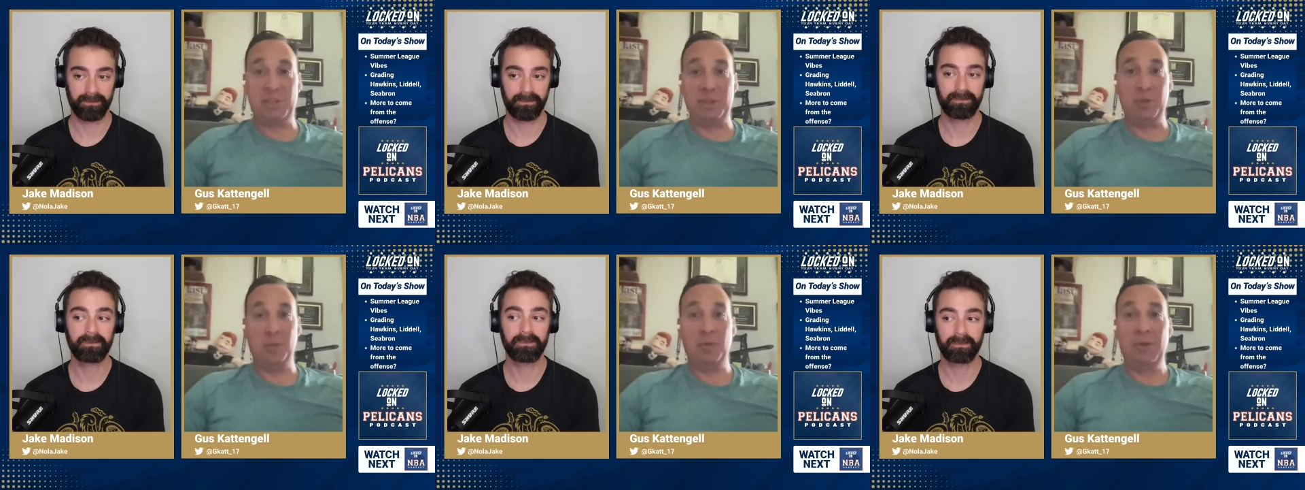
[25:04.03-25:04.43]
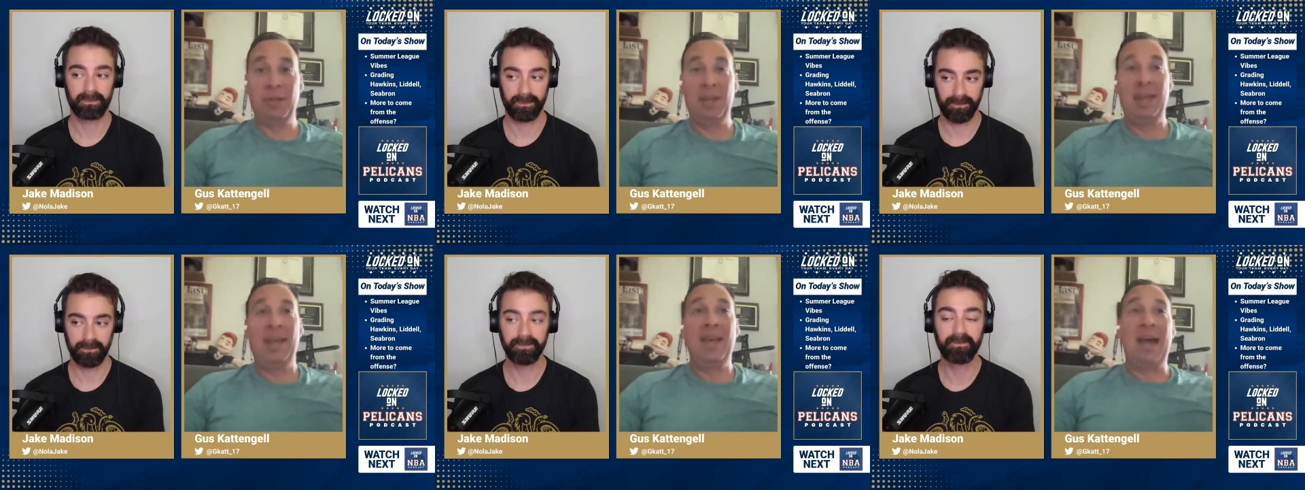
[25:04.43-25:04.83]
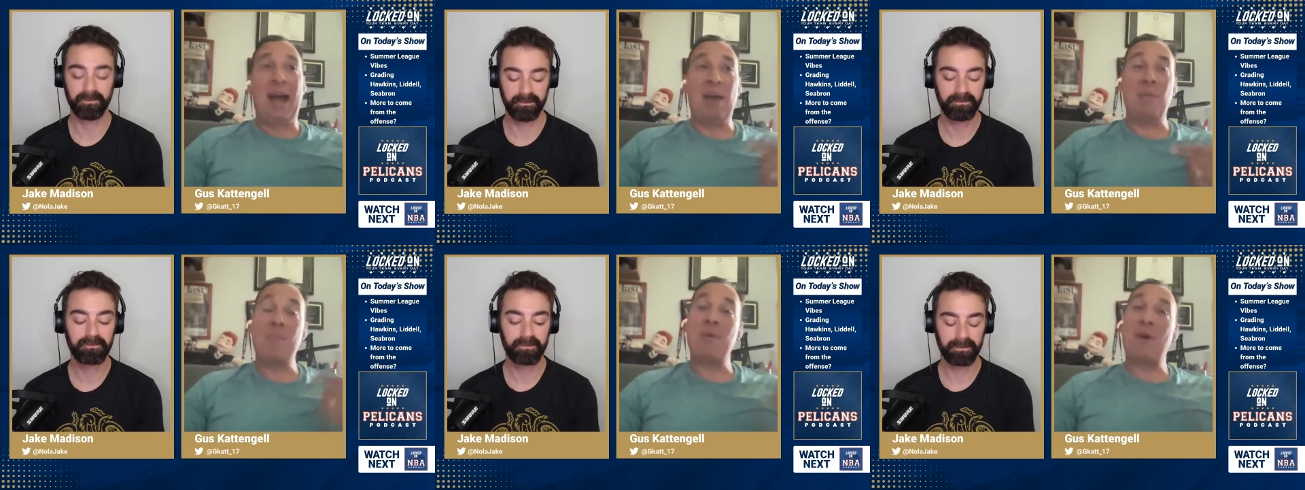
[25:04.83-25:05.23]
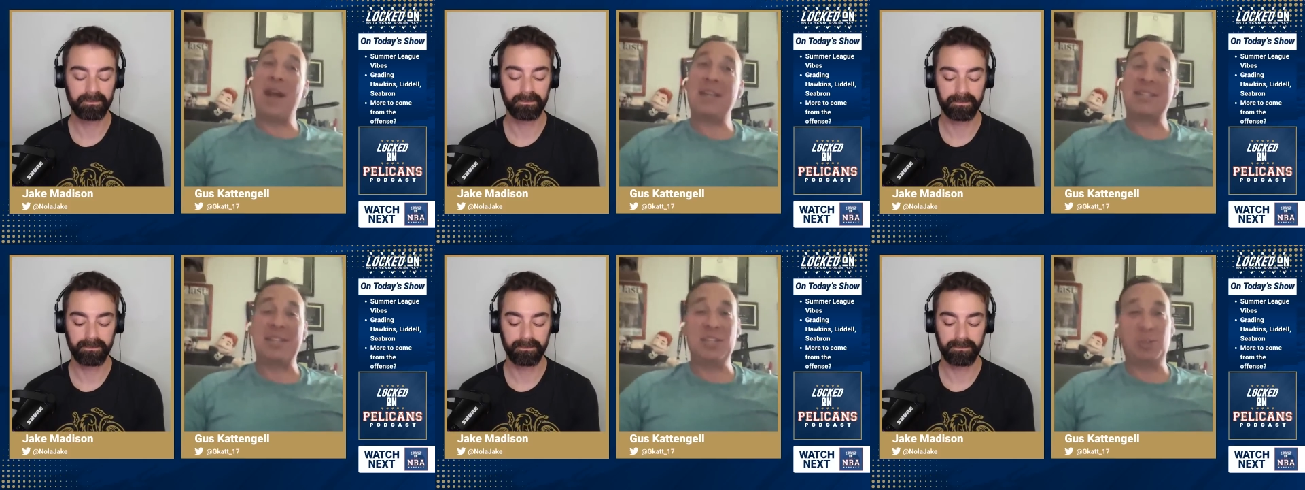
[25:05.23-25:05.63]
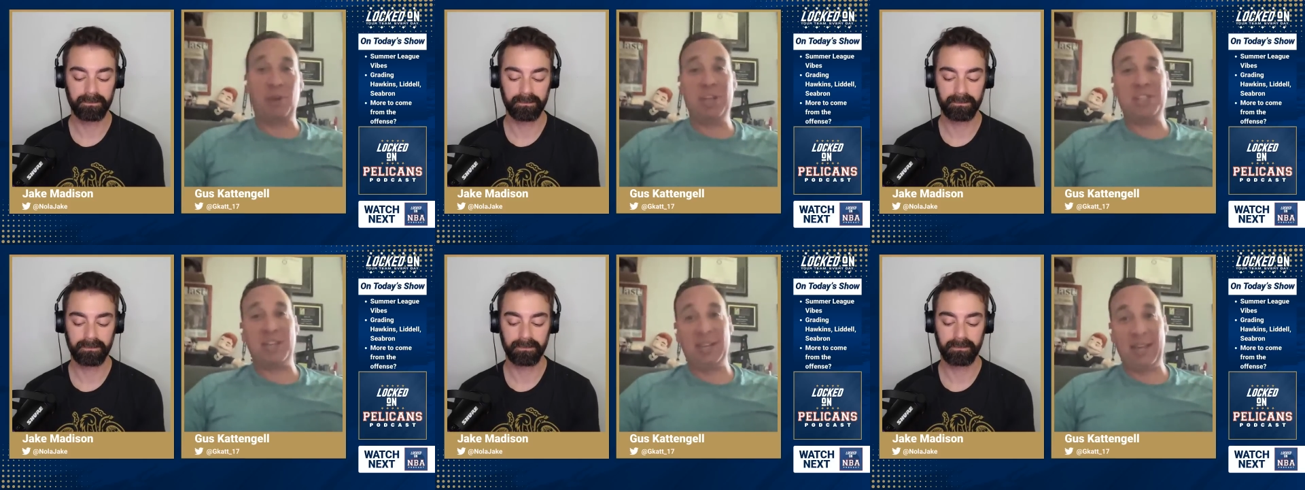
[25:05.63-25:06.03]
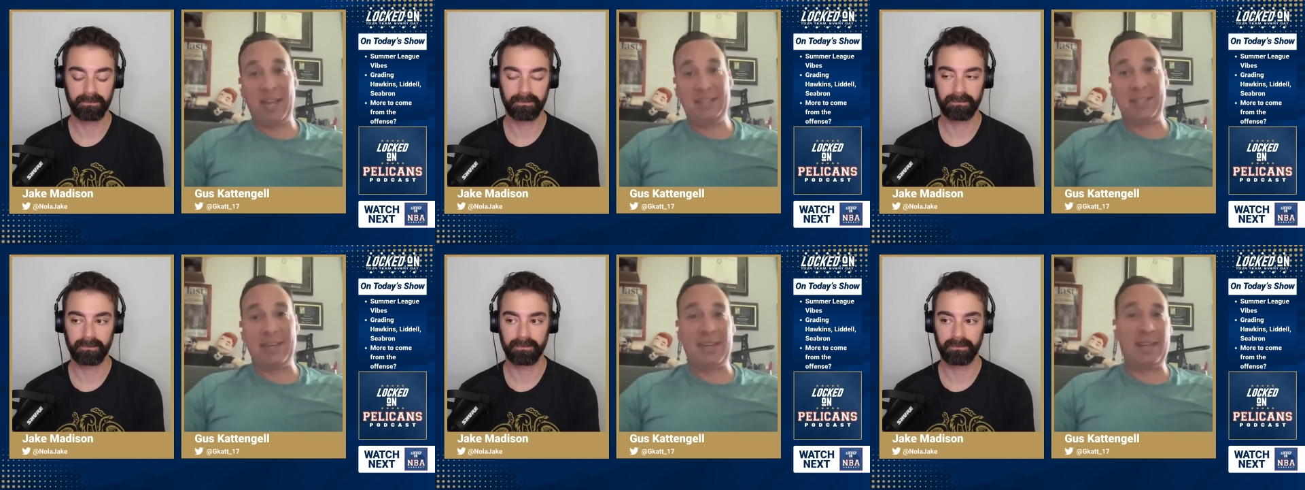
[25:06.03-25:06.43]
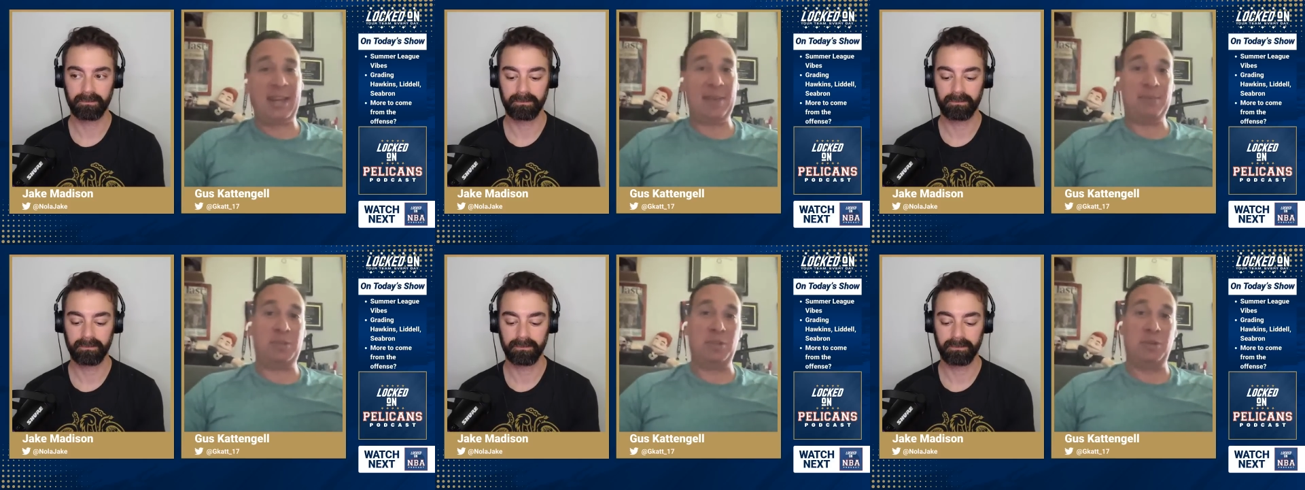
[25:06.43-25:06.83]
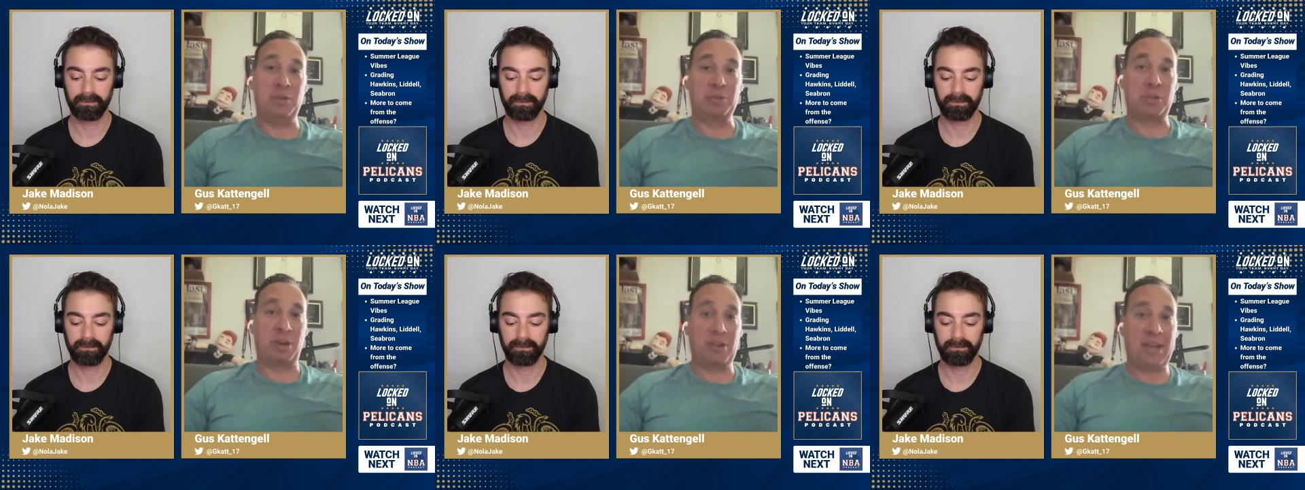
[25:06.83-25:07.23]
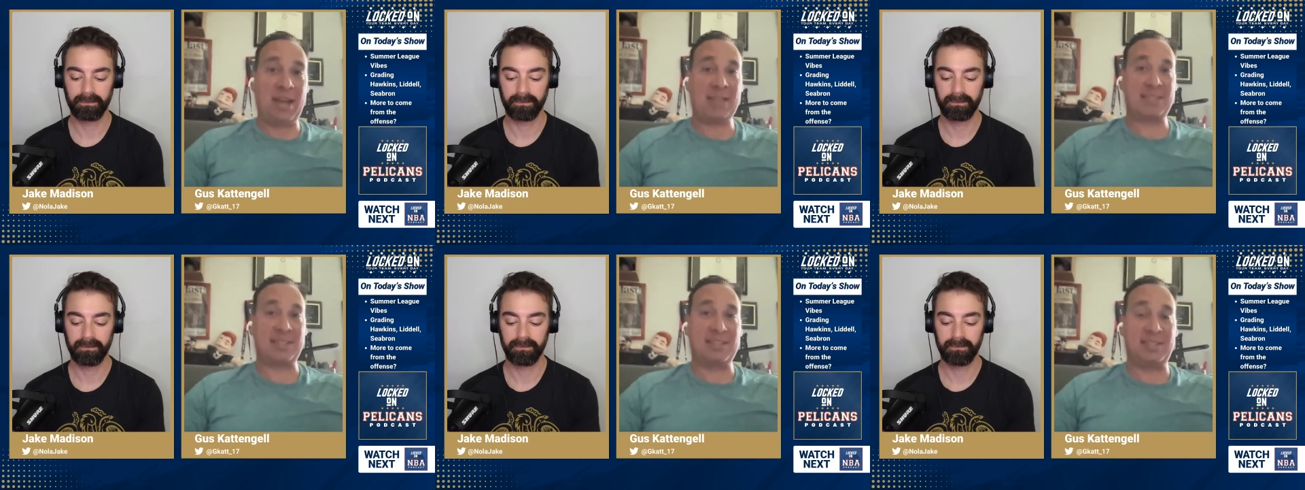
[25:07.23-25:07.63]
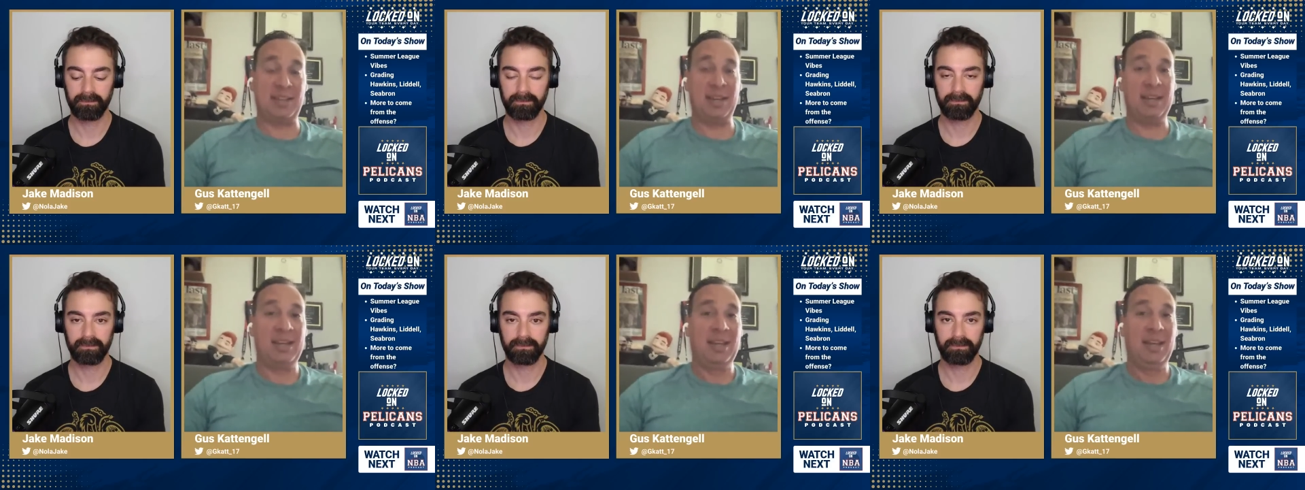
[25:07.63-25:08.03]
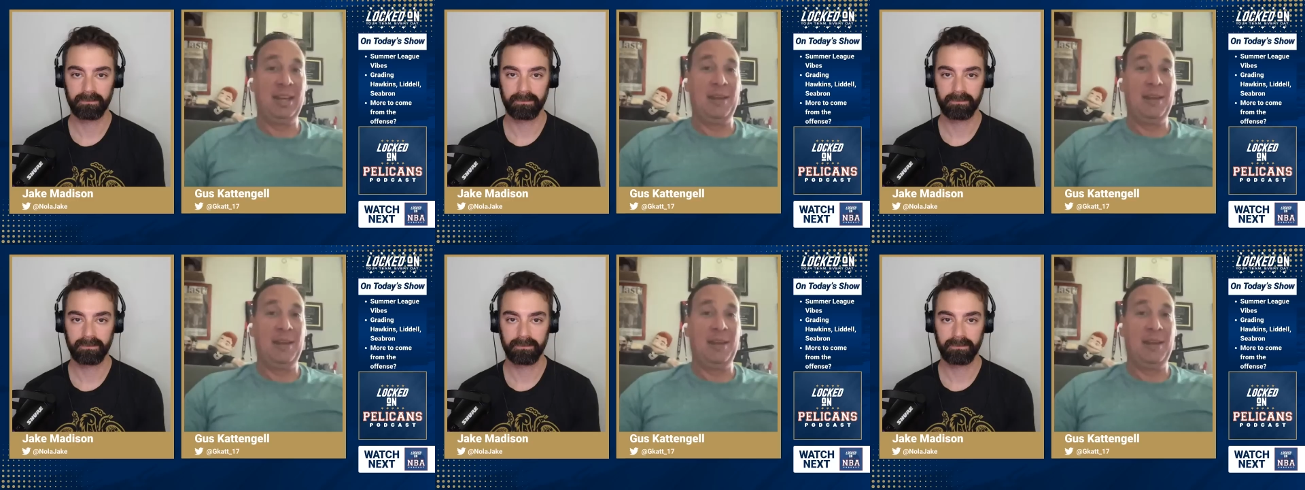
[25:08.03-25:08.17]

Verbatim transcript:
Speaker 1: two. Mm-hmm. I remember asking Trajan Langdon in game two, who was our guest. I said,